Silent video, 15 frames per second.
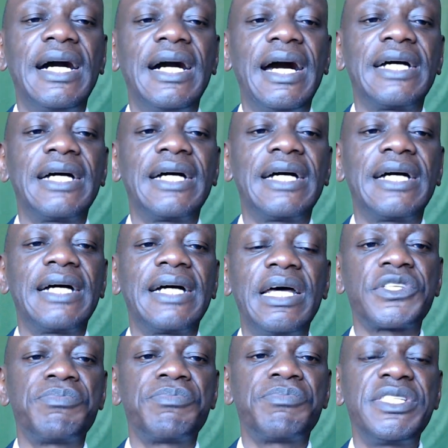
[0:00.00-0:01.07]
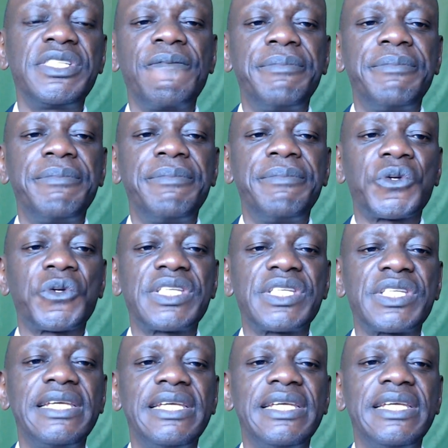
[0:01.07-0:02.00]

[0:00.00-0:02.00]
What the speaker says: and other processed meats